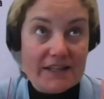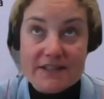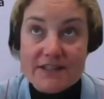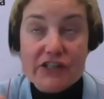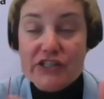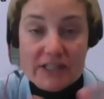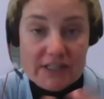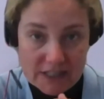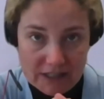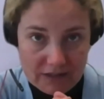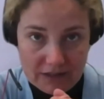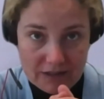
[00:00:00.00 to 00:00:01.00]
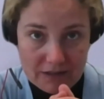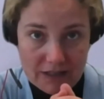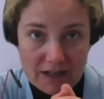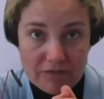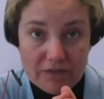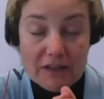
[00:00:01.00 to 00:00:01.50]
uncertainty
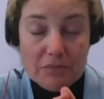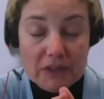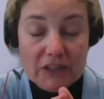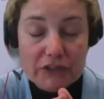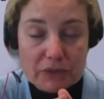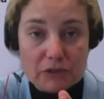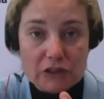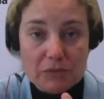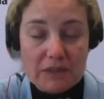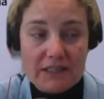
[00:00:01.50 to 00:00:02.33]
and feel vulnerable,